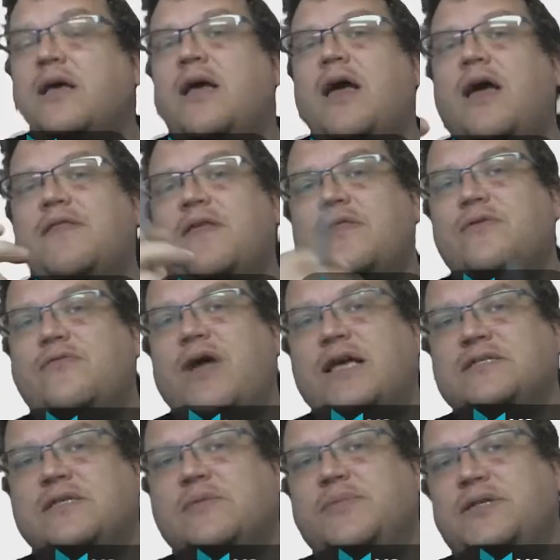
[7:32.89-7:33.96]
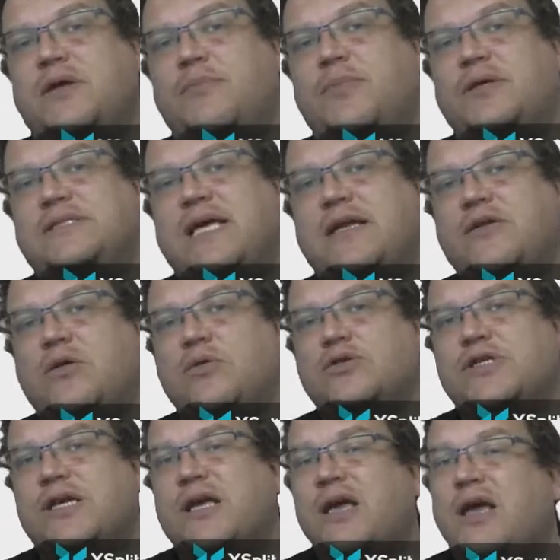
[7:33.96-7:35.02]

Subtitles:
and then the rest can be done by technology.